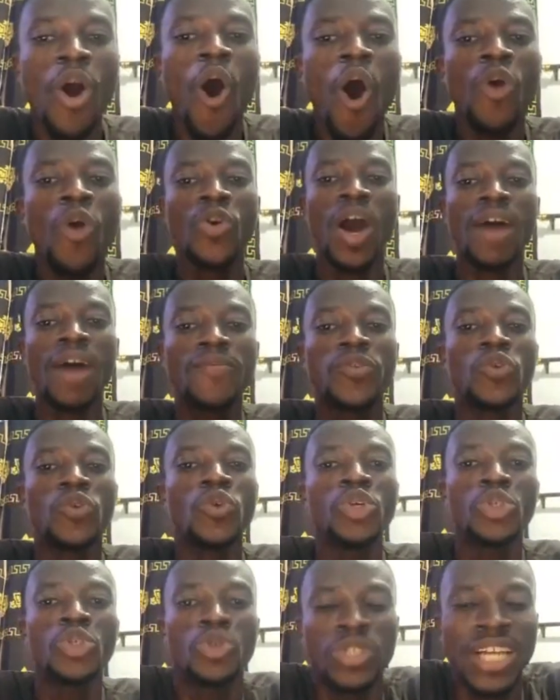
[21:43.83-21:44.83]
All you have to
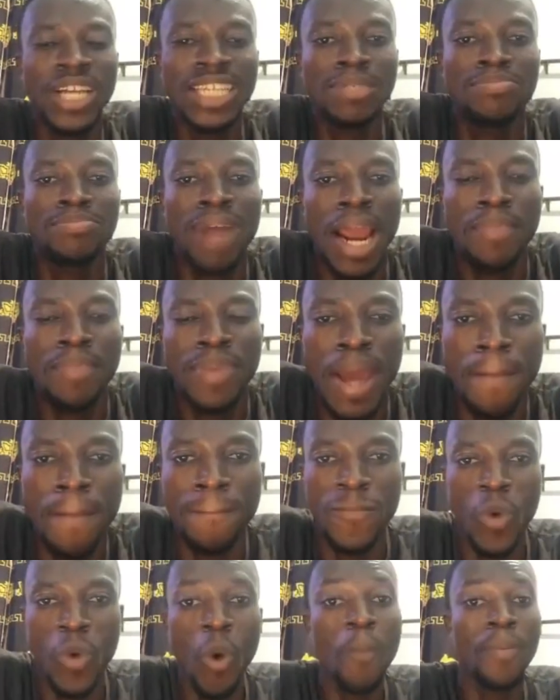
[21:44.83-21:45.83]
do is to just bribe
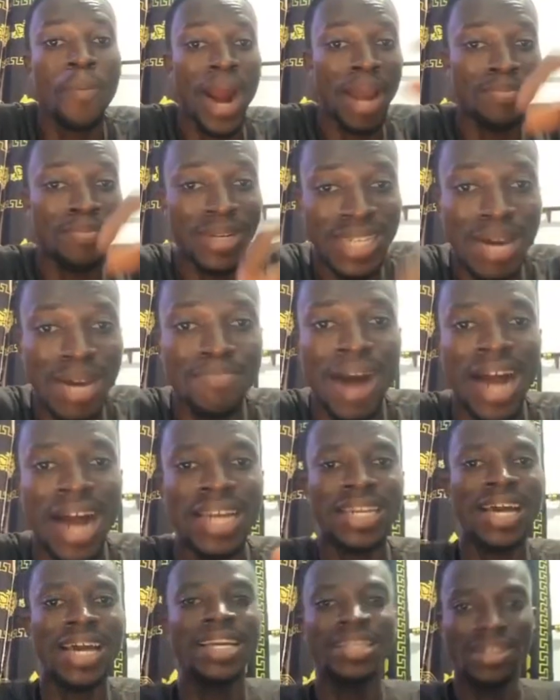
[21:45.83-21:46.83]
them or bribe them,
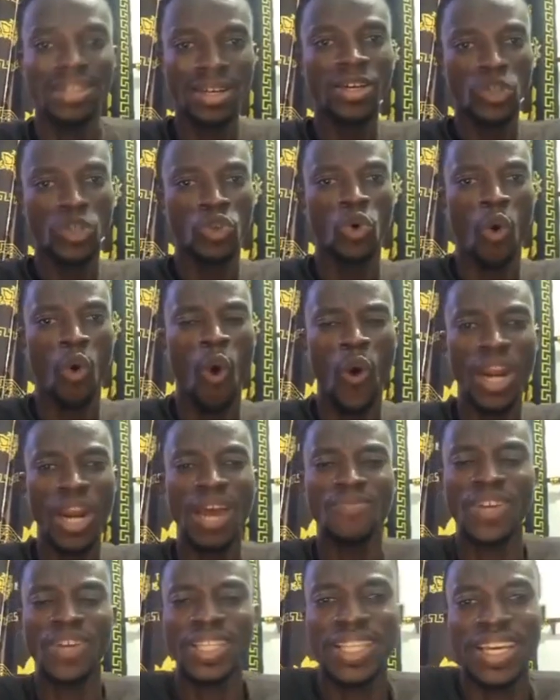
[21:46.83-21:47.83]
then you own
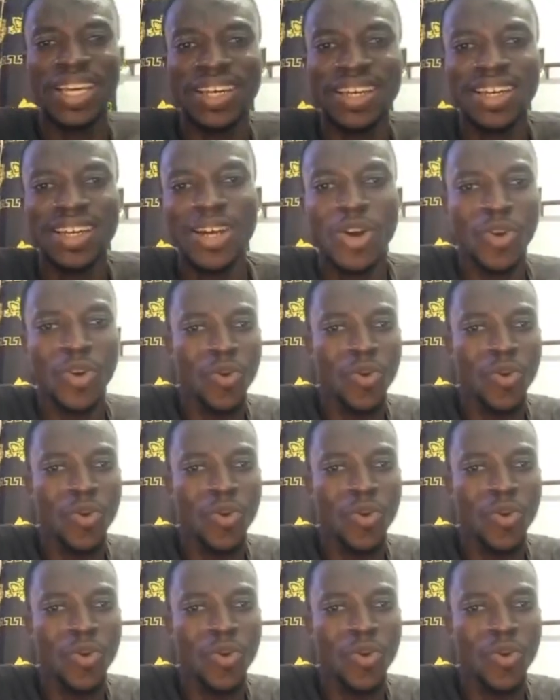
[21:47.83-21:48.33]
everything.